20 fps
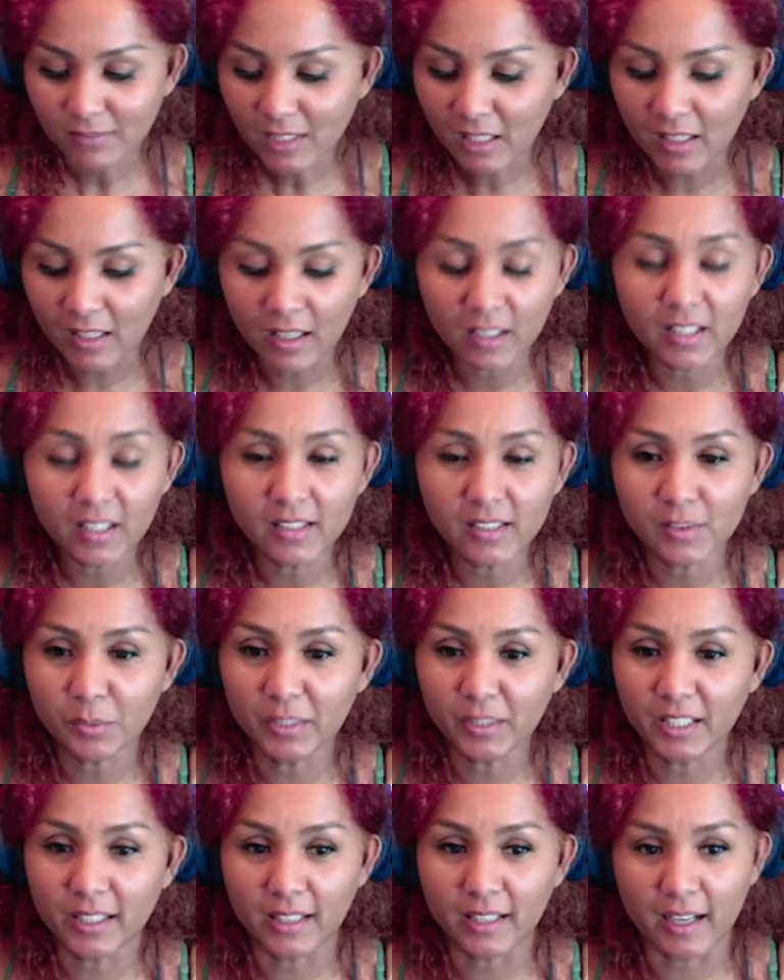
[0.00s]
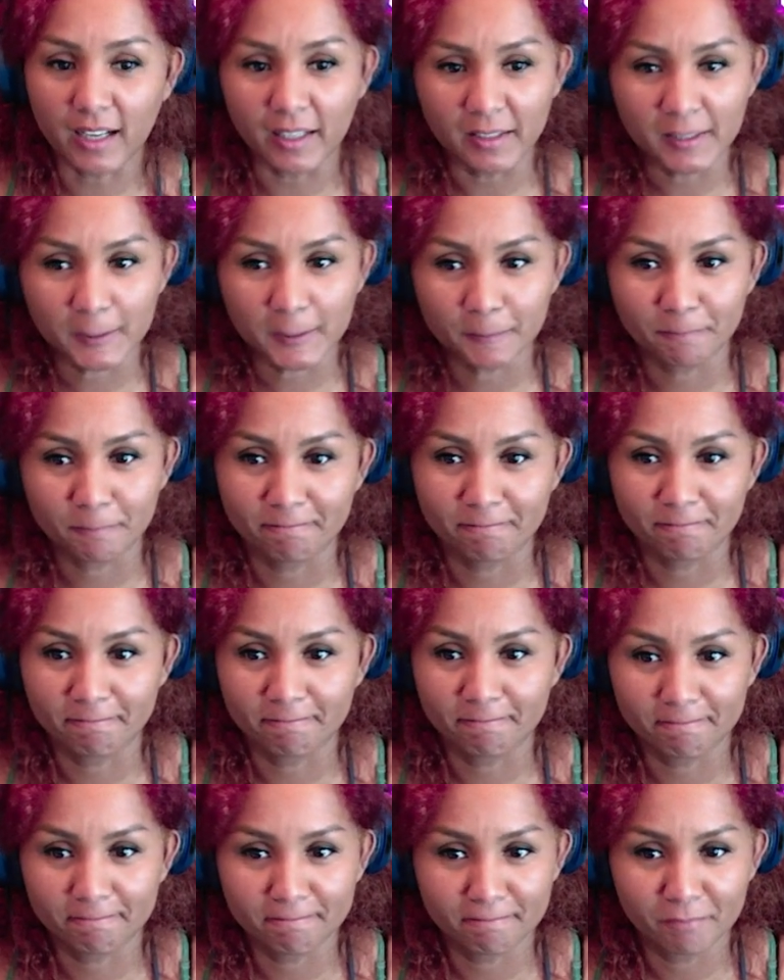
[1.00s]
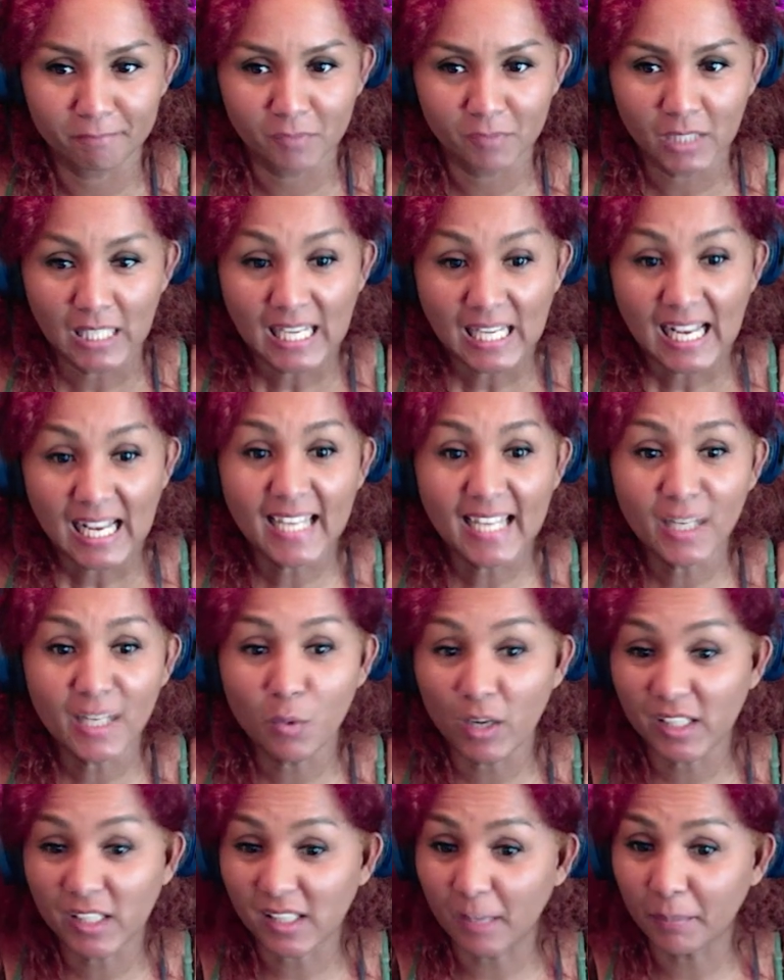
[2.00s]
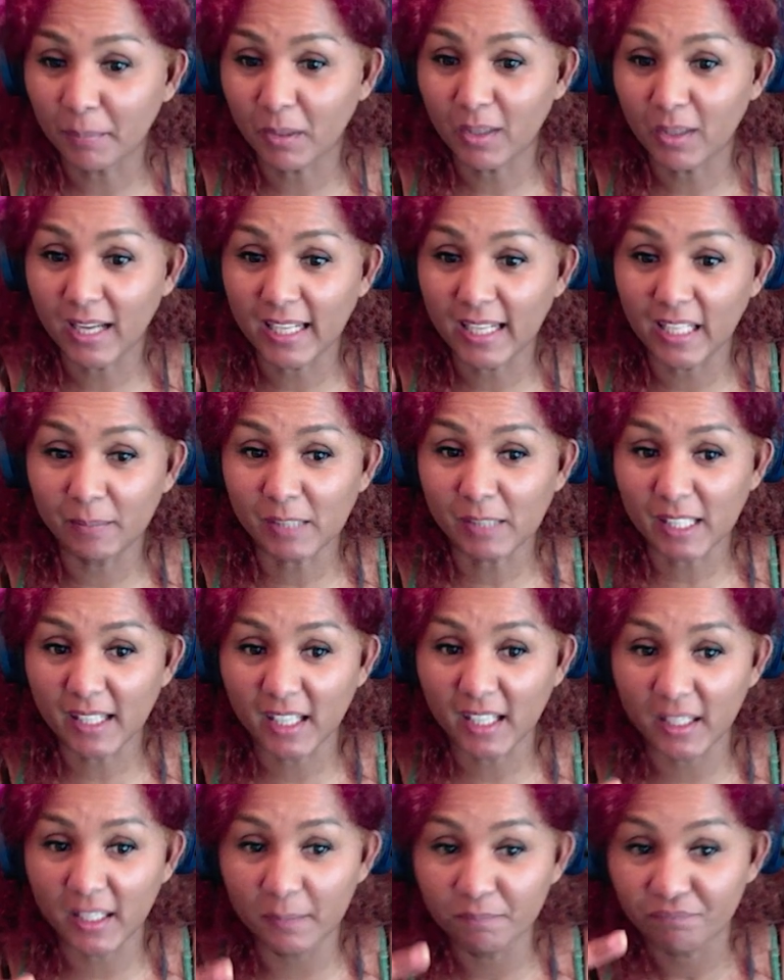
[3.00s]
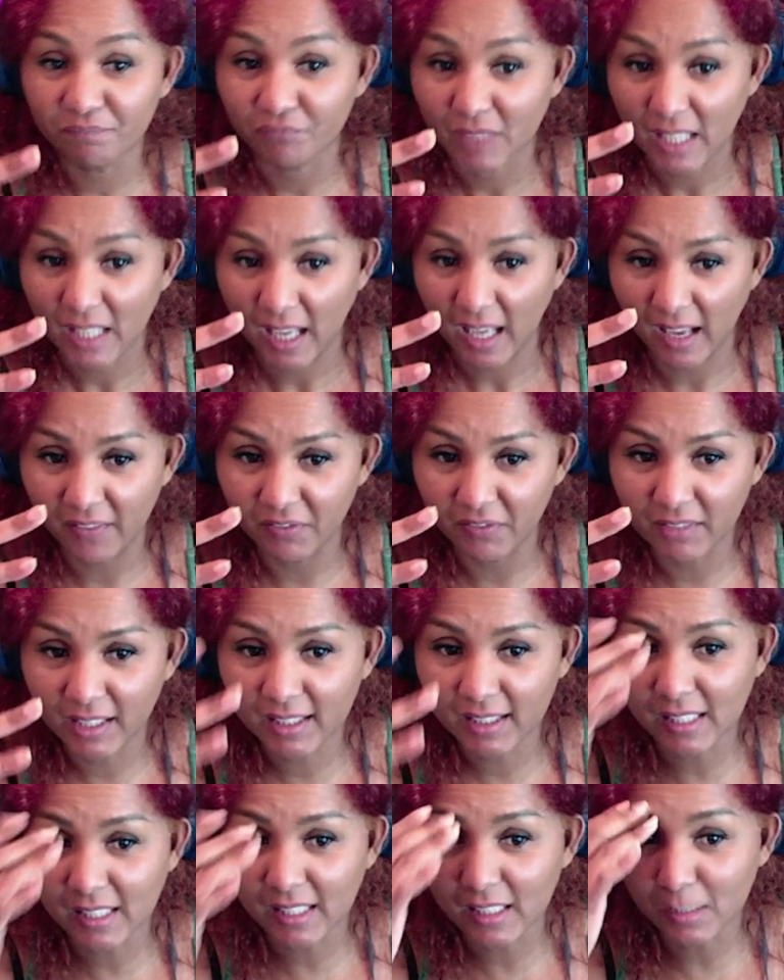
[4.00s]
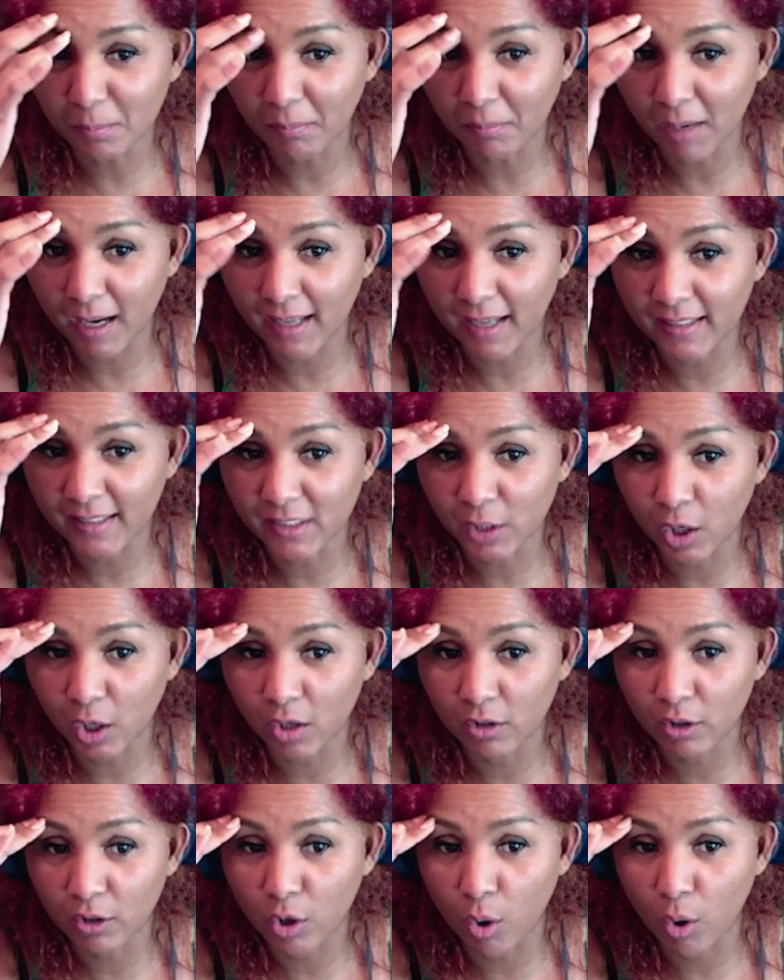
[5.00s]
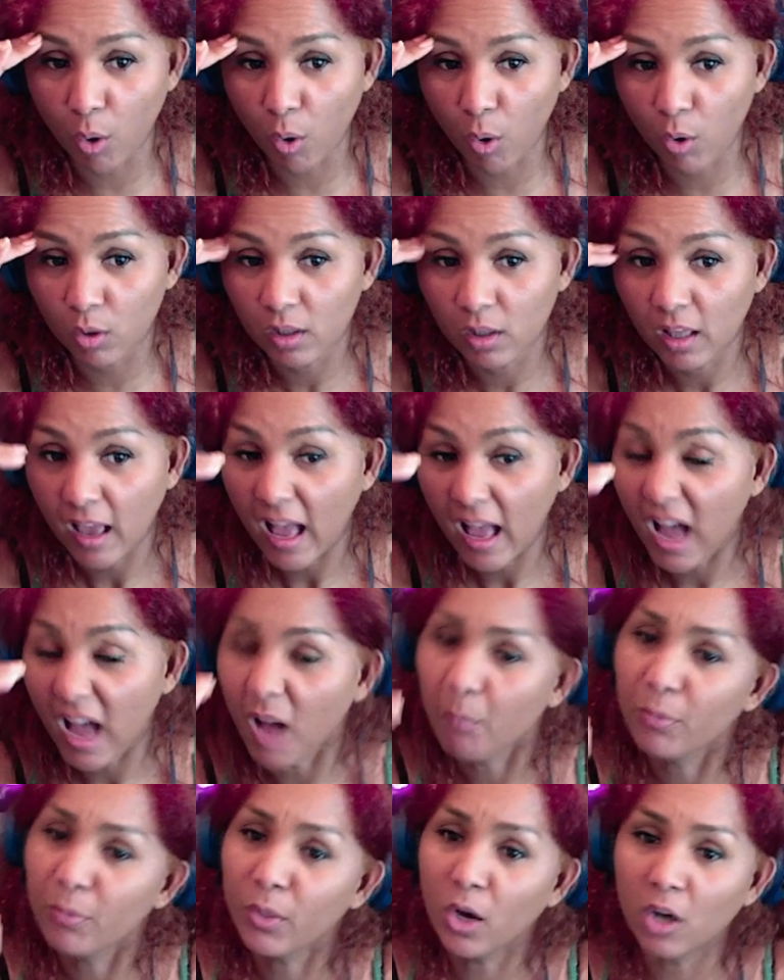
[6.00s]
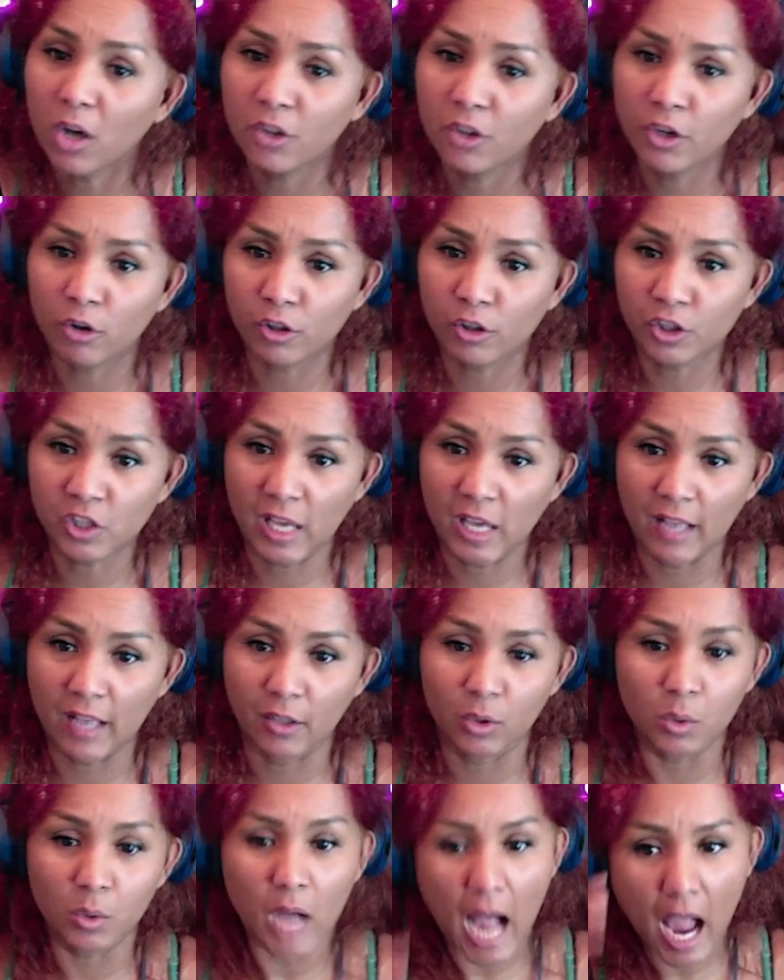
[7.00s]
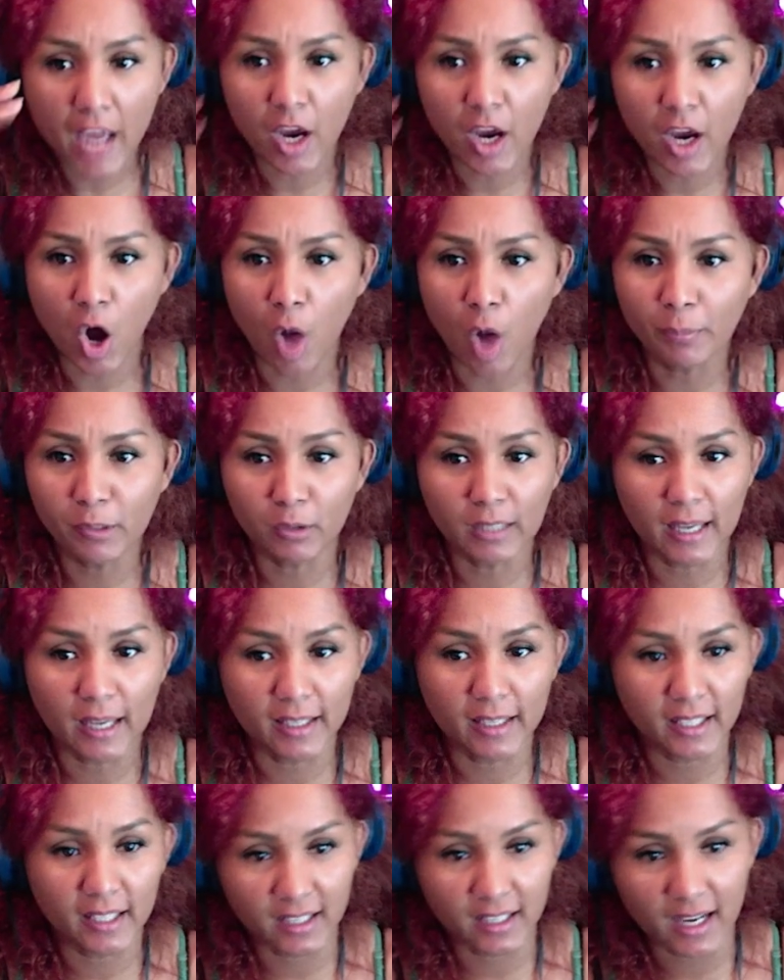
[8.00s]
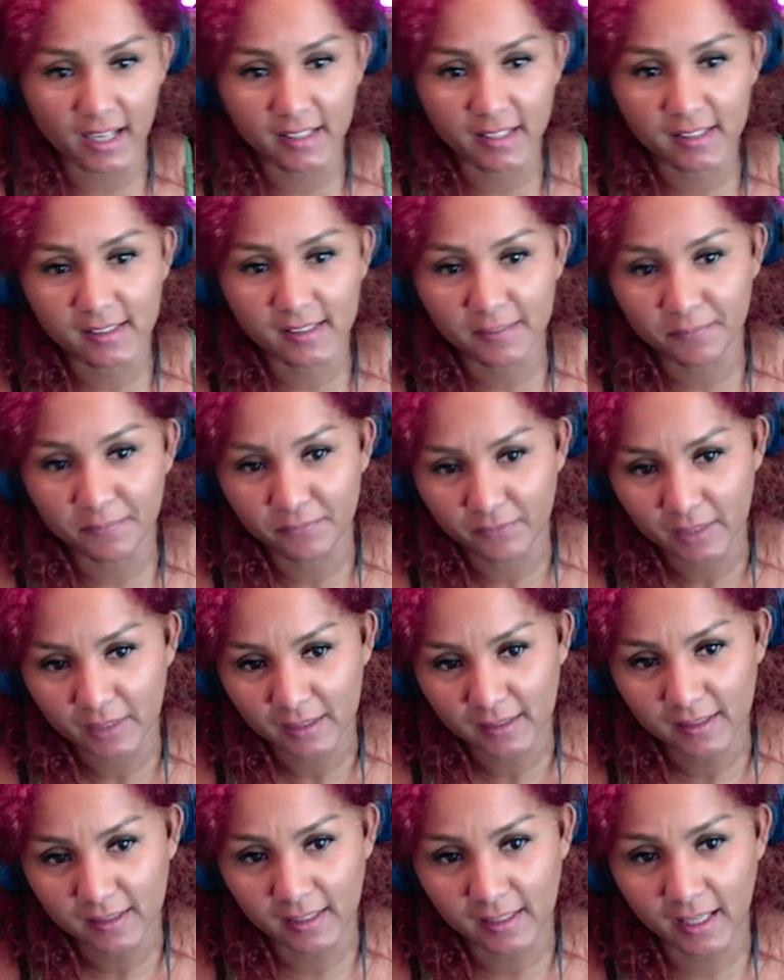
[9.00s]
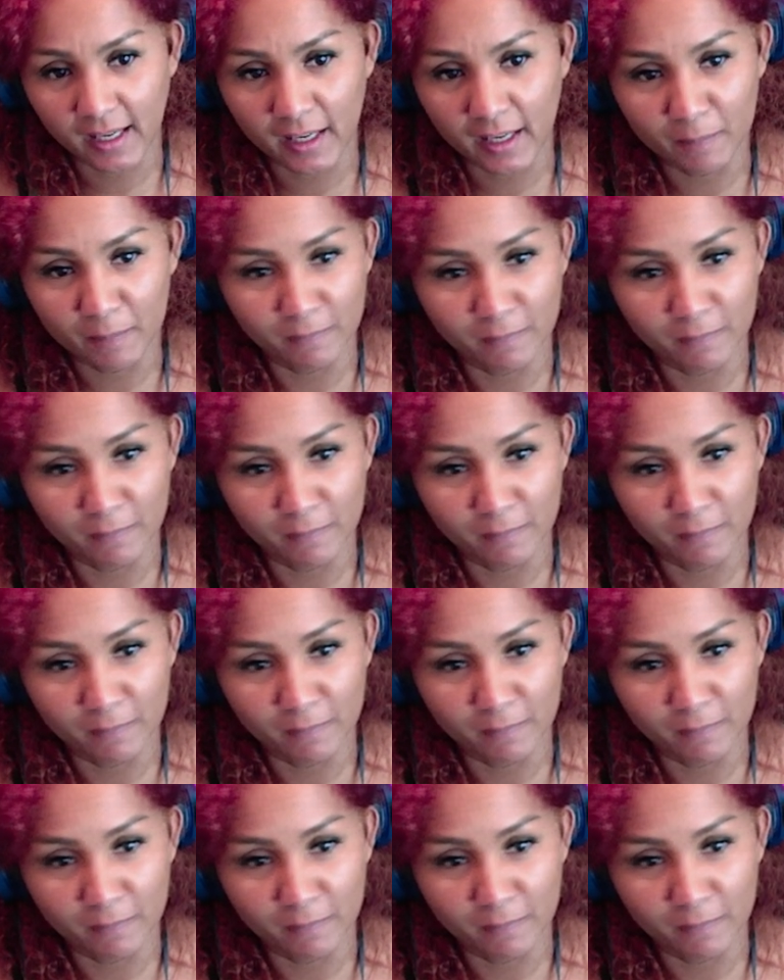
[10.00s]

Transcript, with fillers: It is really nice. Anyways, I'm gonna keep singing, and this is my song called I'm Not Your Shadow. I hope you like it, guys. Sing it.